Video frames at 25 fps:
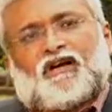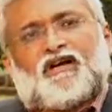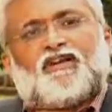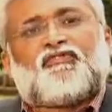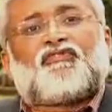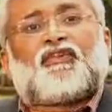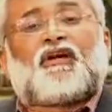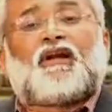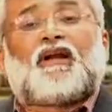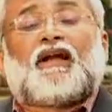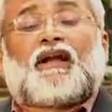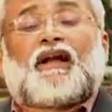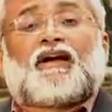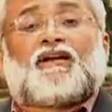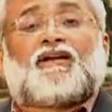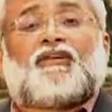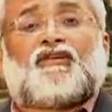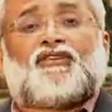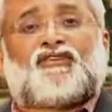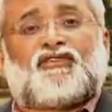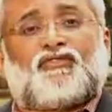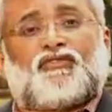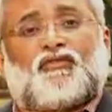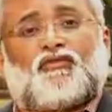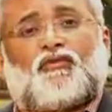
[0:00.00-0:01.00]
different
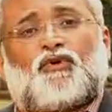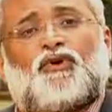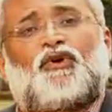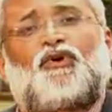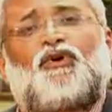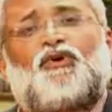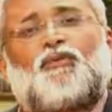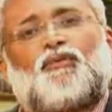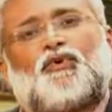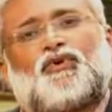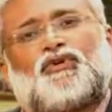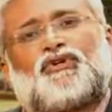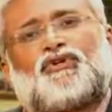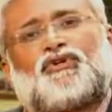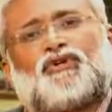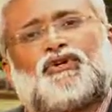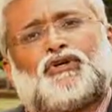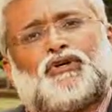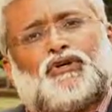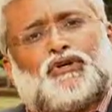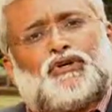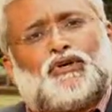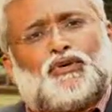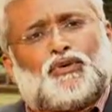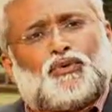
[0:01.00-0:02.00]
actors if you wanted to put
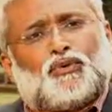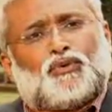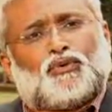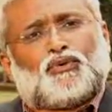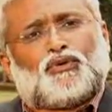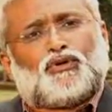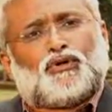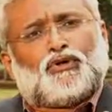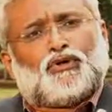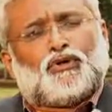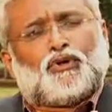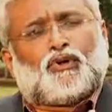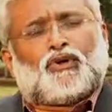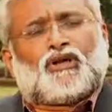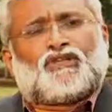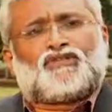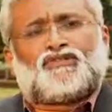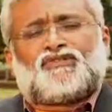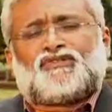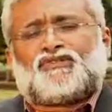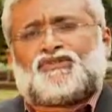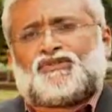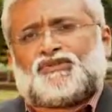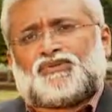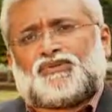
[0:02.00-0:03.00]
new knowledge
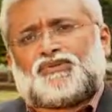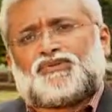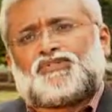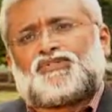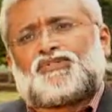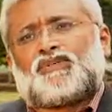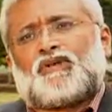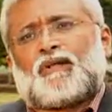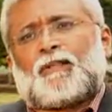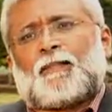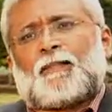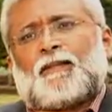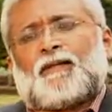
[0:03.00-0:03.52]
into use.